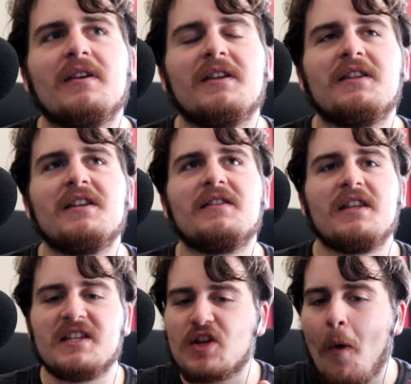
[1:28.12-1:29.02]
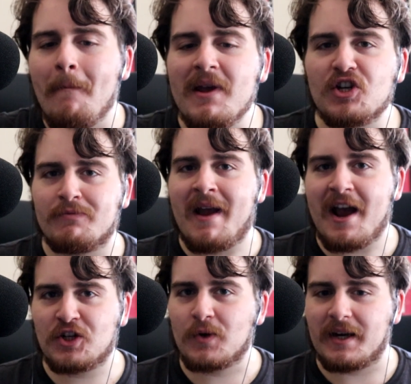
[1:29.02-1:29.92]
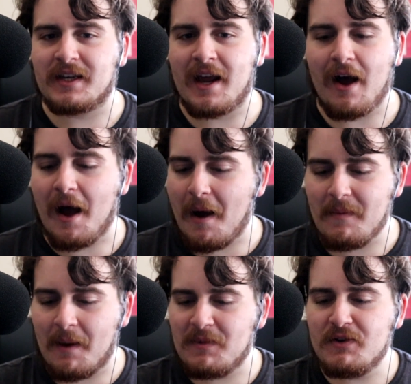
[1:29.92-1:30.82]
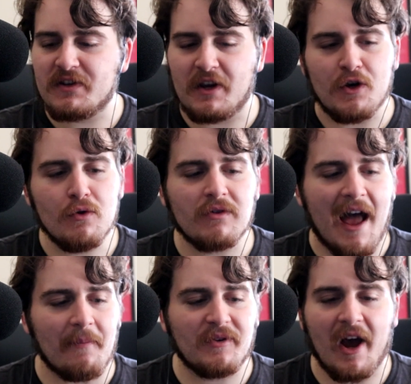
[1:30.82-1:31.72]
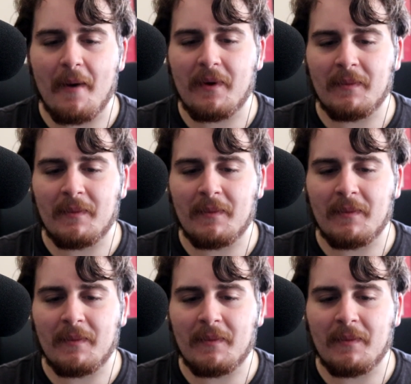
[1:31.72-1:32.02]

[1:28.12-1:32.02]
this is all mishmash right now. I'm using a new laptop.